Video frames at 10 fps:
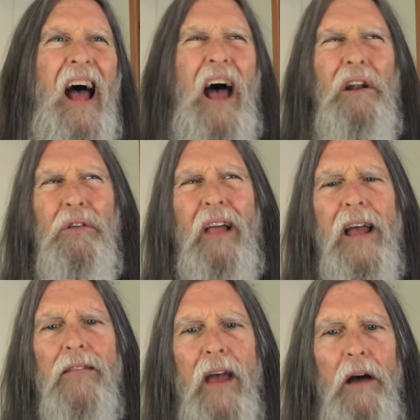I don't
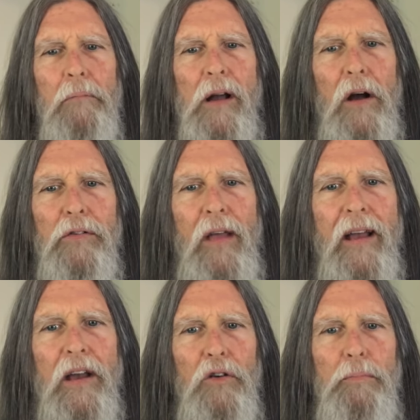like that, because
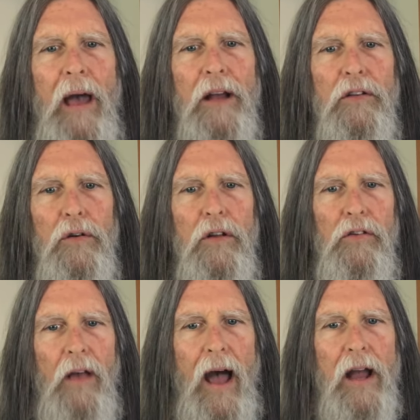that goes back to
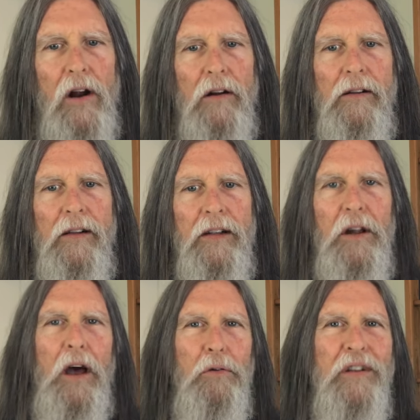desire, you
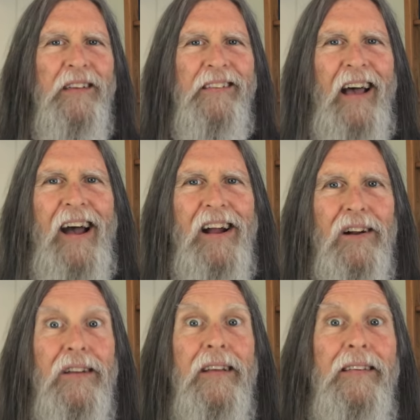know,
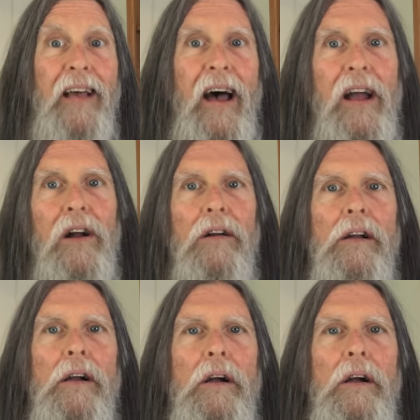desire.